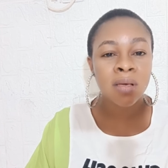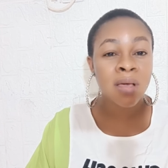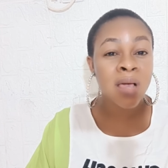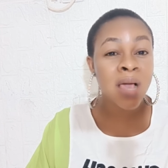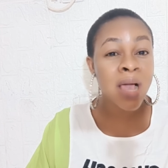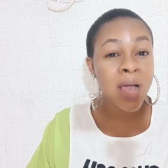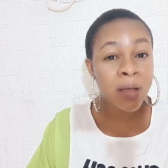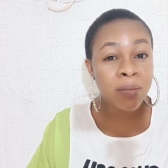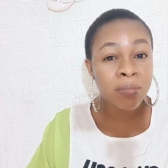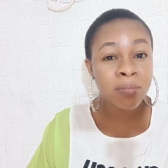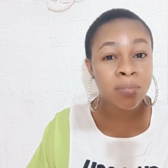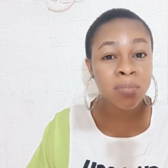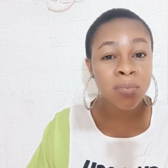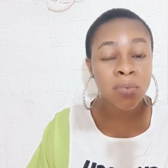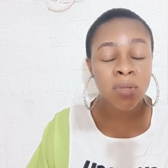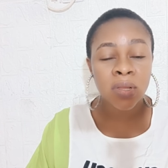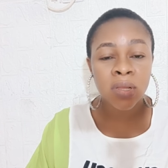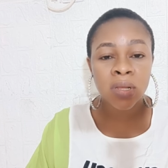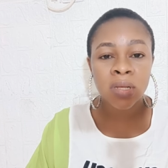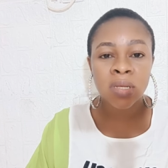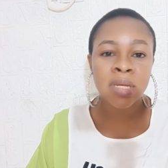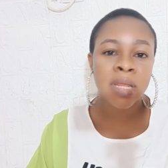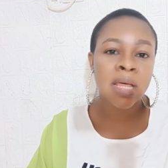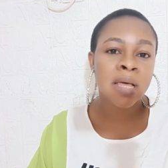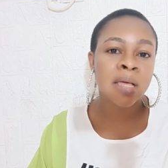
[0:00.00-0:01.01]
harm
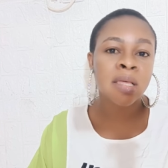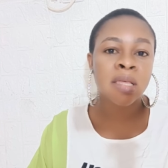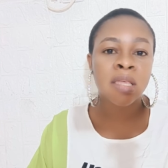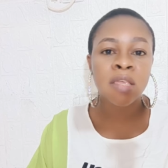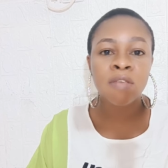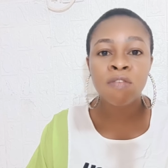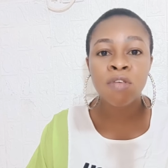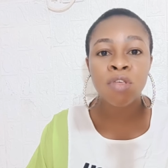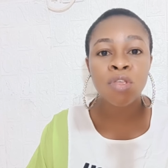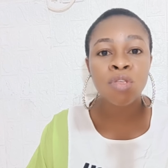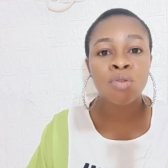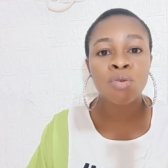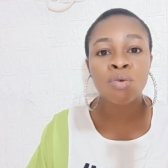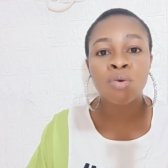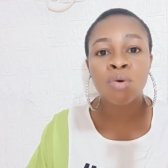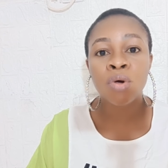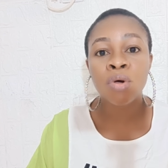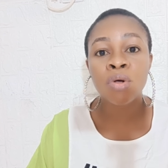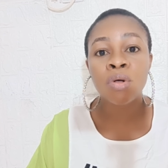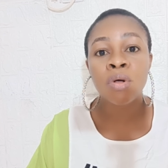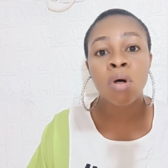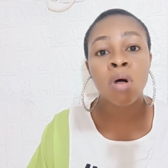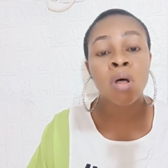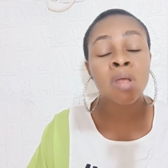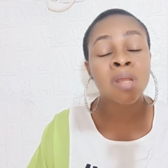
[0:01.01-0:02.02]
than giving
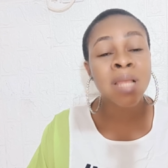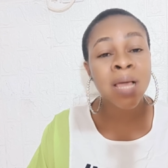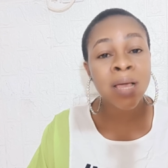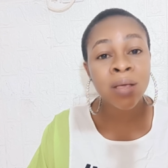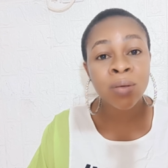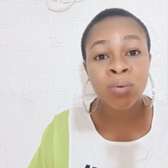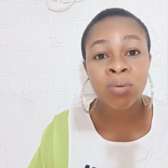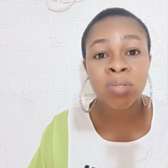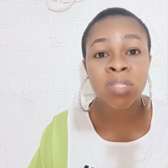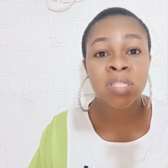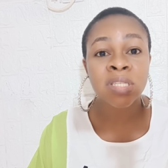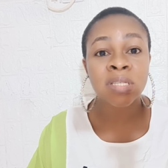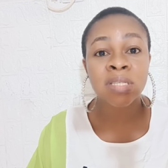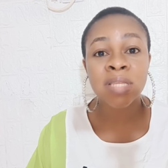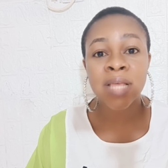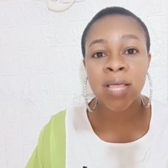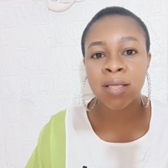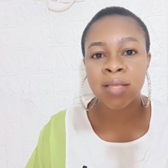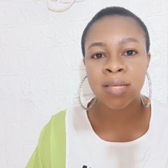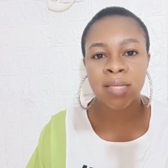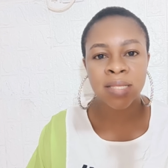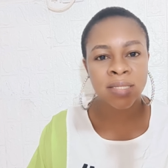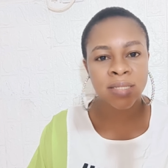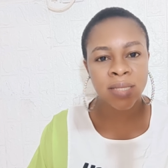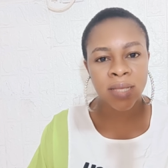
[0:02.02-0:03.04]
you that good thing
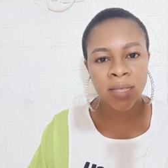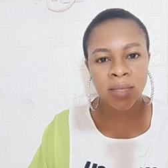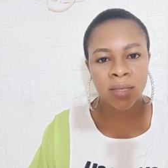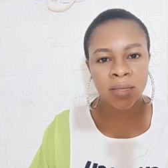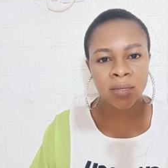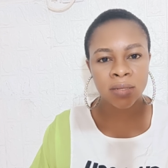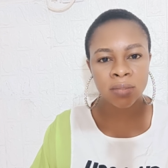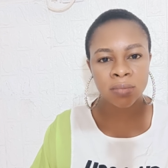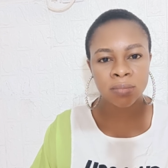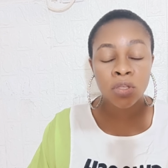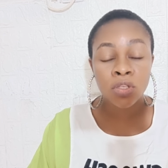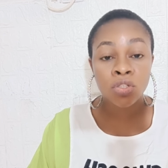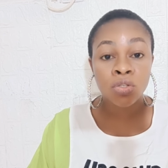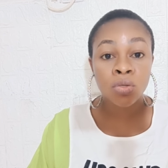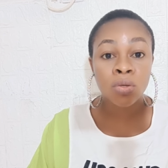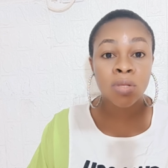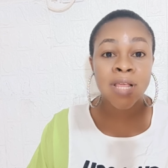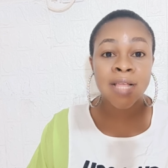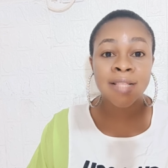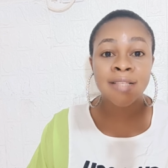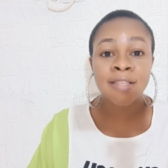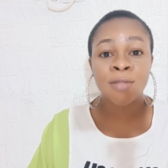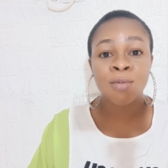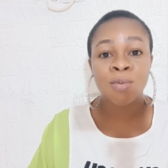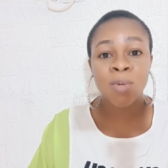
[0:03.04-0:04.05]
that you desired so
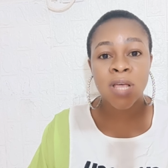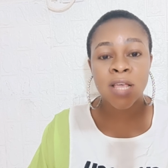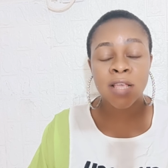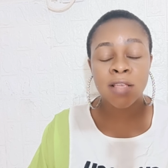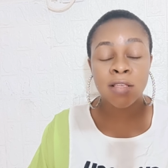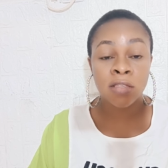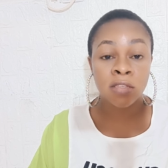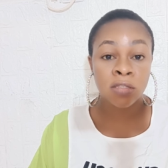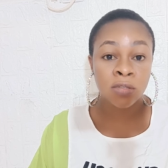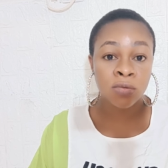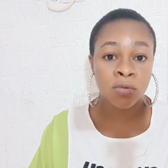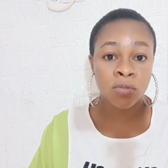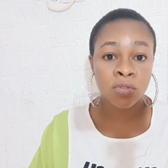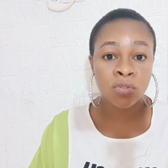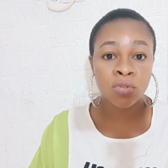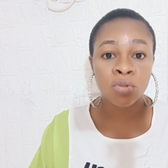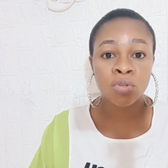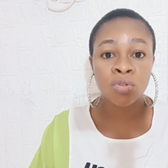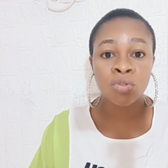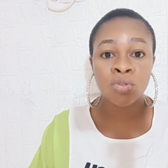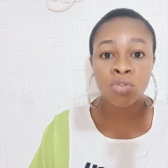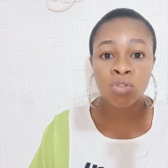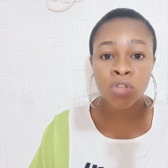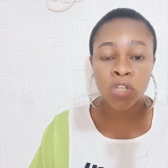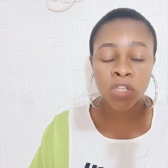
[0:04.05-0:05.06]
that is why it's good
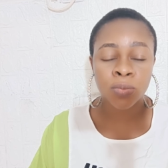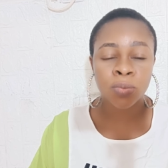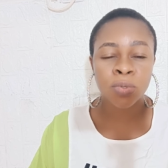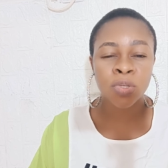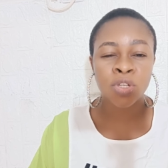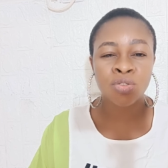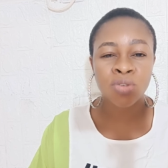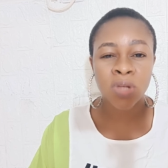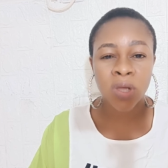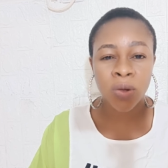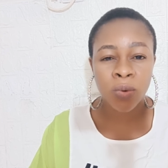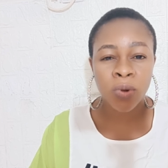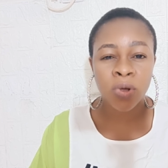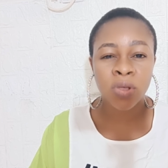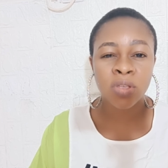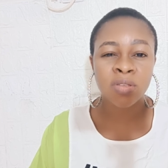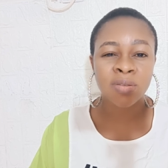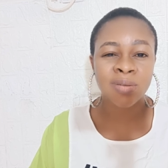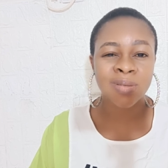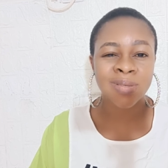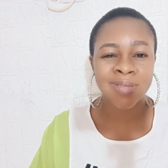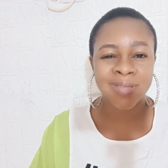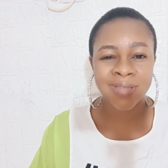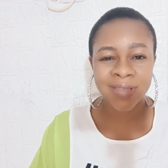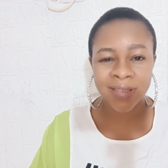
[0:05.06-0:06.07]
to do your spiritual
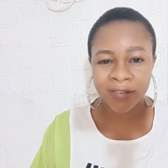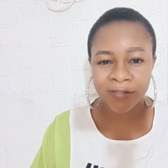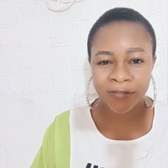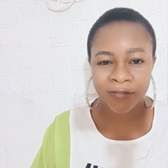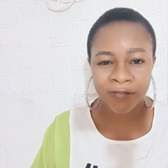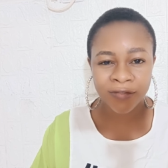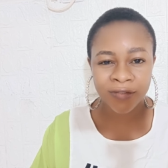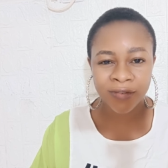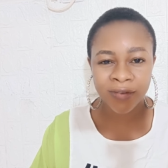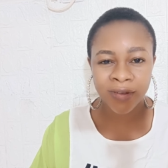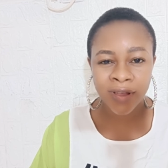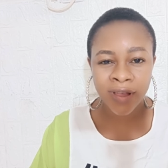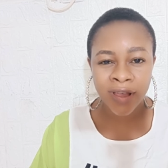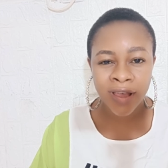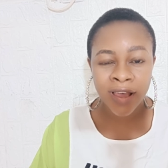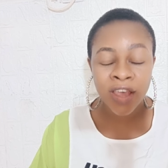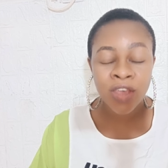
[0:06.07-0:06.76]
work yourself